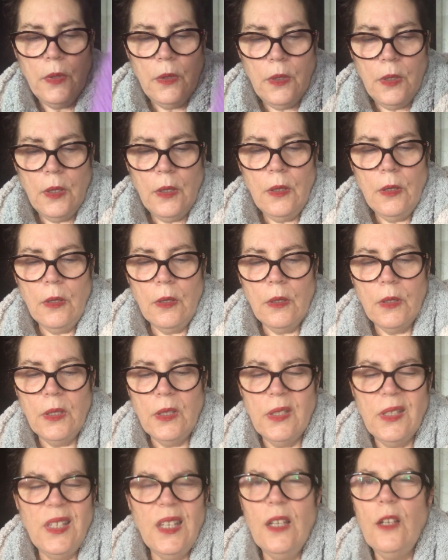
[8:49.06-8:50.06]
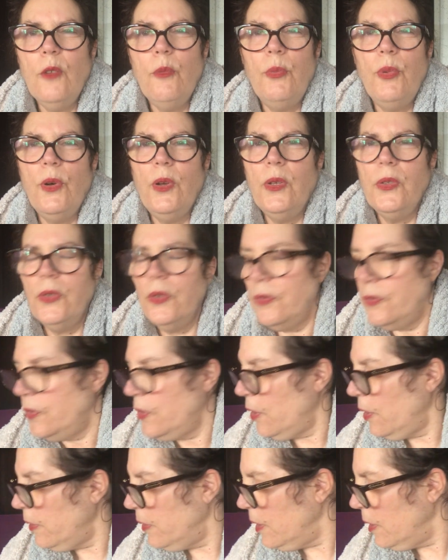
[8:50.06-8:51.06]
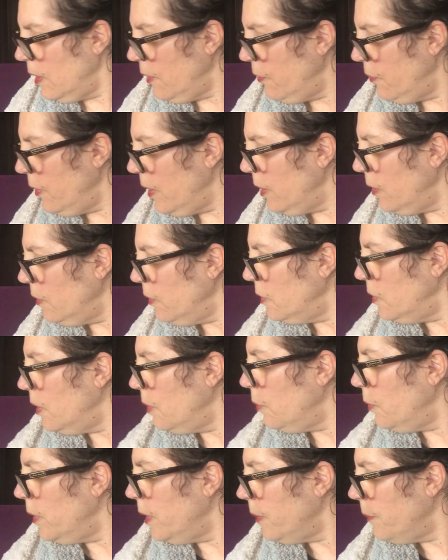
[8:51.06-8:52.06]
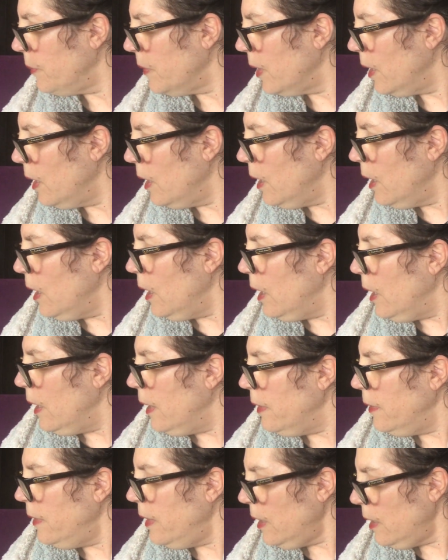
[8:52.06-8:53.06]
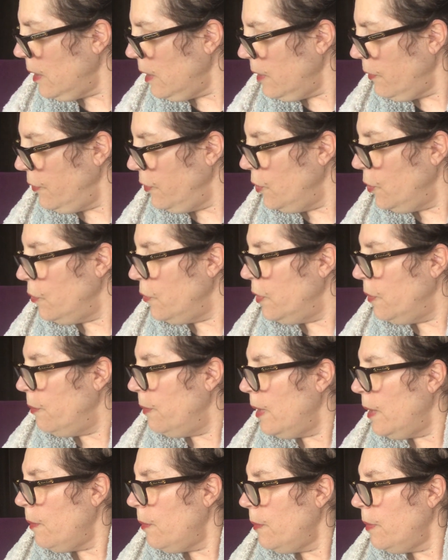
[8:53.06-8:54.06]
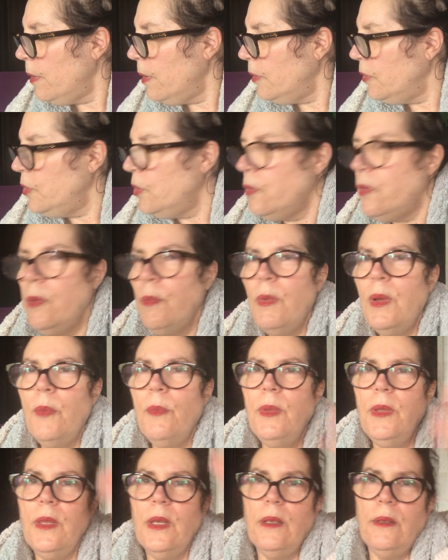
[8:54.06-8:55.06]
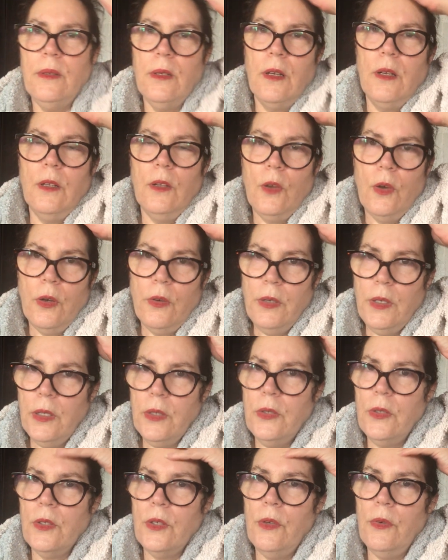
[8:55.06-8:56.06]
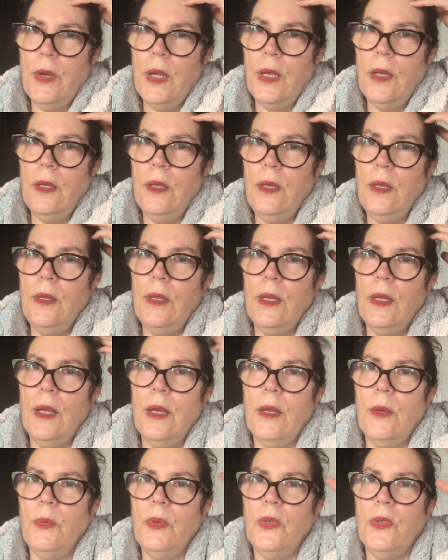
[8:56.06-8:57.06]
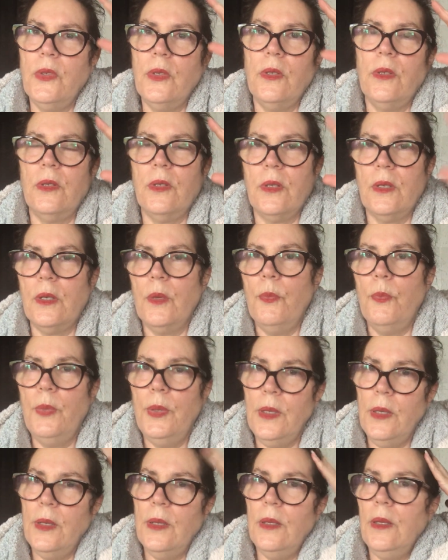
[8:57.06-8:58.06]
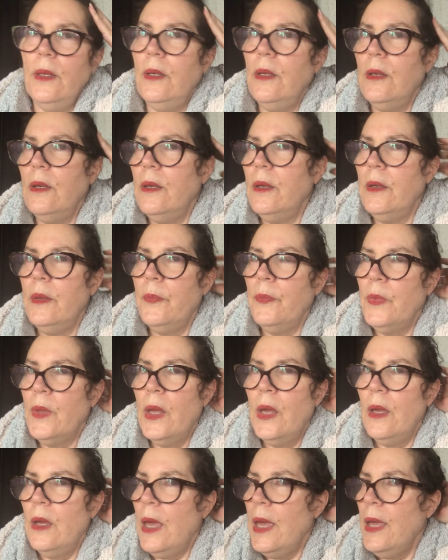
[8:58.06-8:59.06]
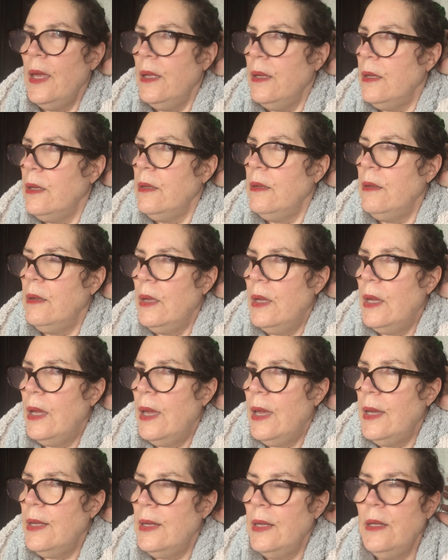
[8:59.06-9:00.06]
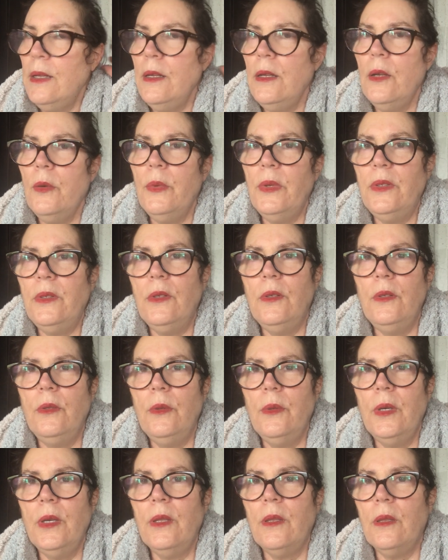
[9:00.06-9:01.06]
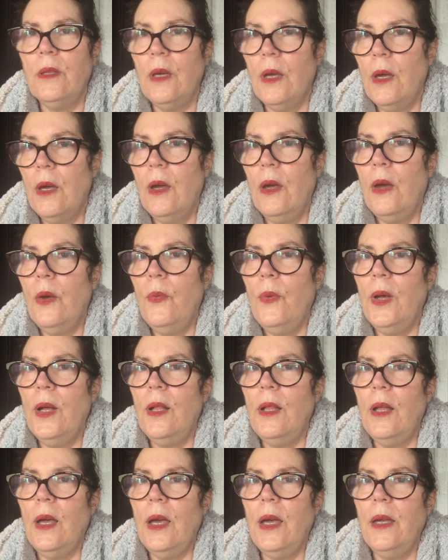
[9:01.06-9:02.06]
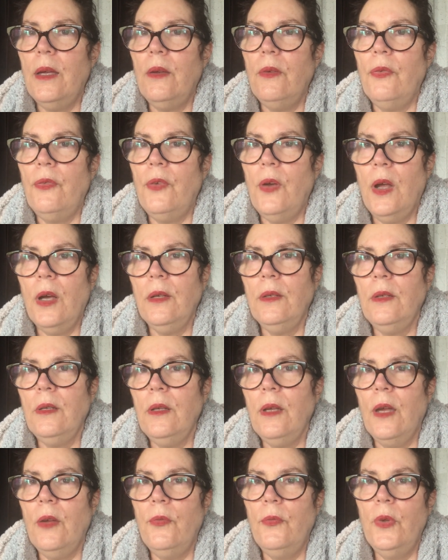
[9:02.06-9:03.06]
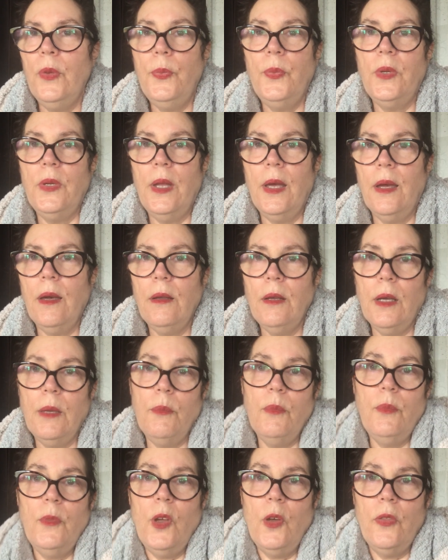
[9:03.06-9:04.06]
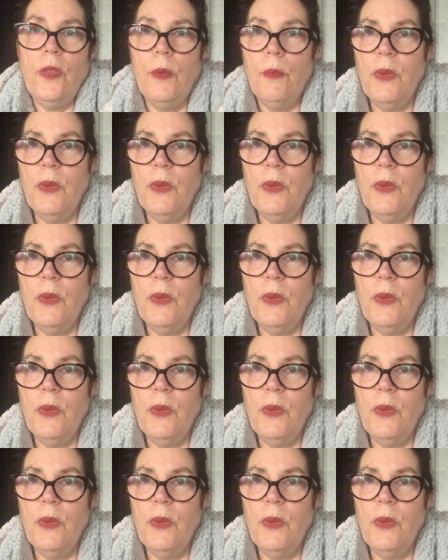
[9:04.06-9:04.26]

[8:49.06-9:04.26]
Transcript: thing. It's single balls of yarn that I found somewhere. Then if you remember, do you remember that glorious granny that I was completely hated and I didn't know what to do with? Well, I frogged it, I ripped it out. There